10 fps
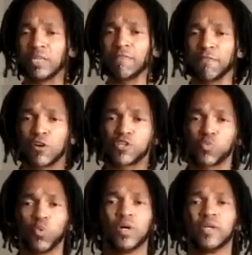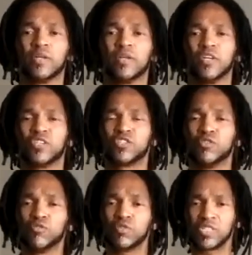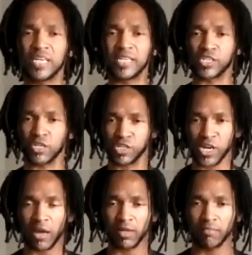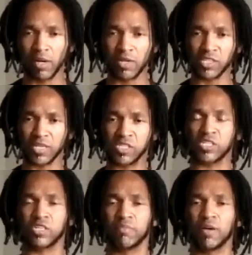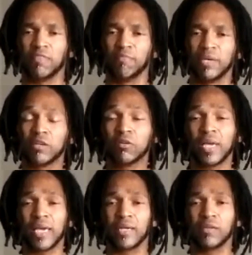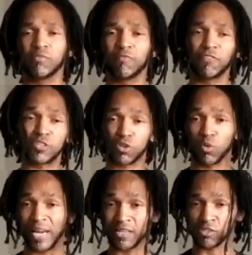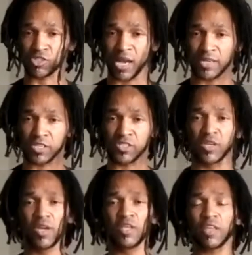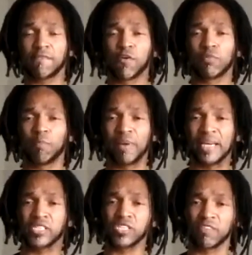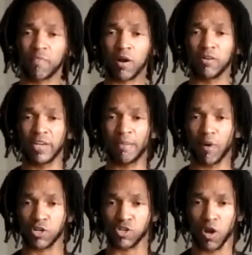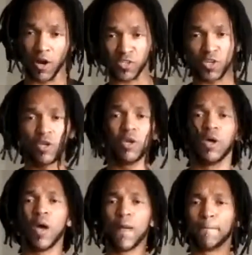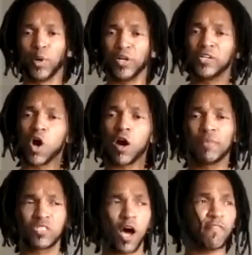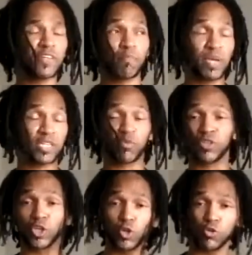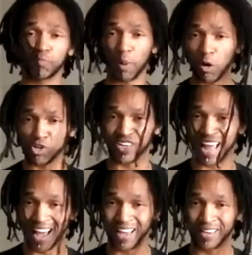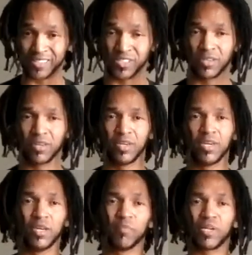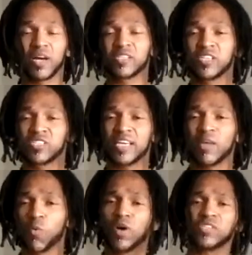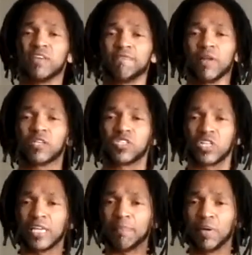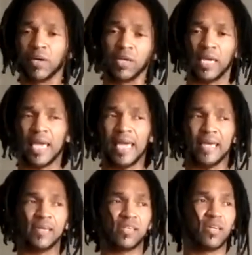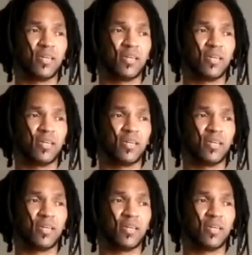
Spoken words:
the first one to teach Shaolin monks a system of mental and physical exercises that form the basis of modern-day martial arts. Bodhidharma is often depicted with huge bulging eyes because it's said that once he fell asleep and